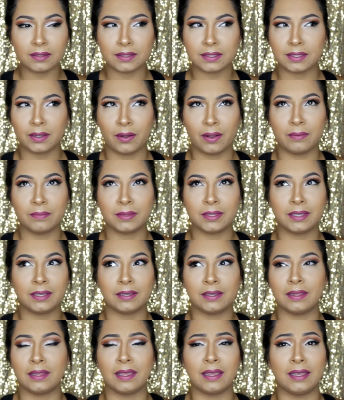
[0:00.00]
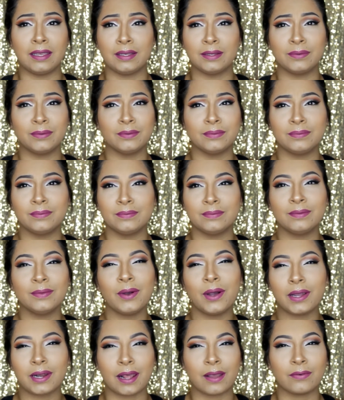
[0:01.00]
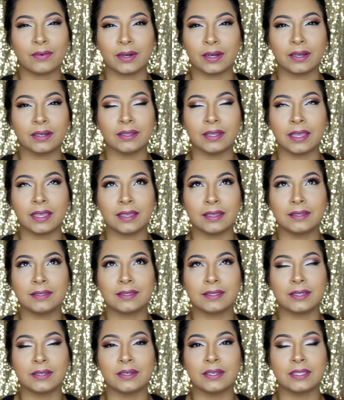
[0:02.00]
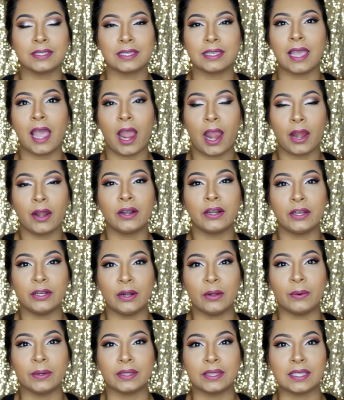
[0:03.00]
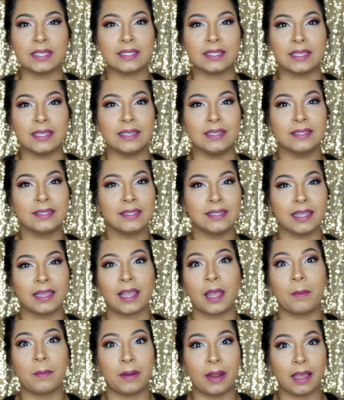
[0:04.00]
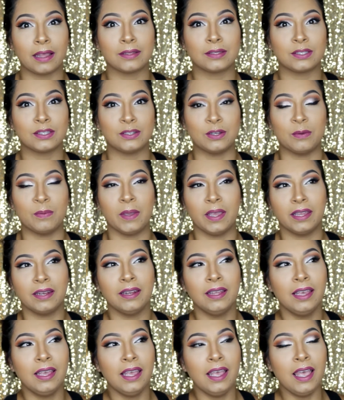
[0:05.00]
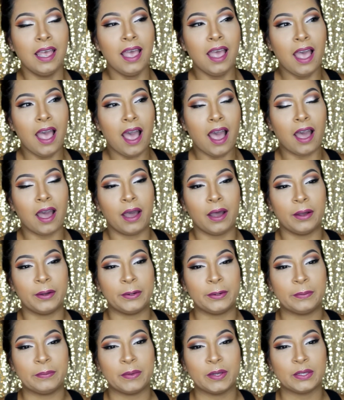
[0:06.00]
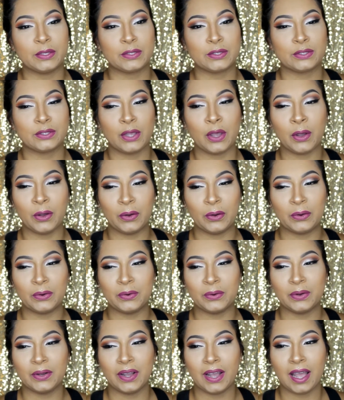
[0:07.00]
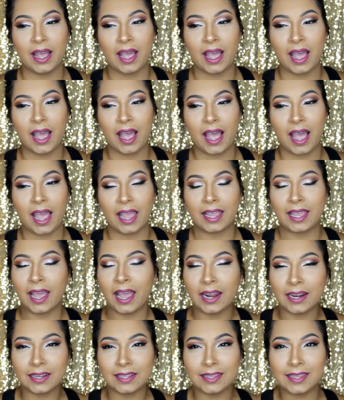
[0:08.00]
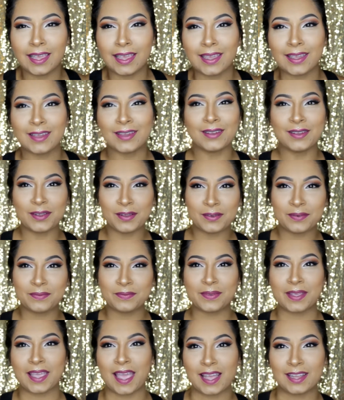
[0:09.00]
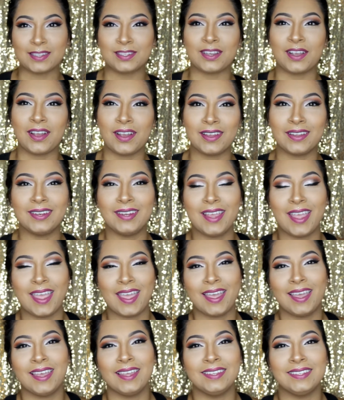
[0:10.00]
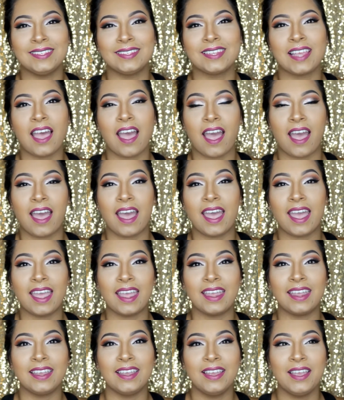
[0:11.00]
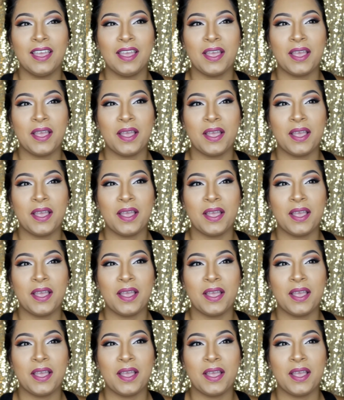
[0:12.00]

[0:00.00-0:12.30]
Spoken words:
So I'm thinking like, whatever, like seriously, I already know what this is. Like, I'm not stupid. So I kind of like catch on and I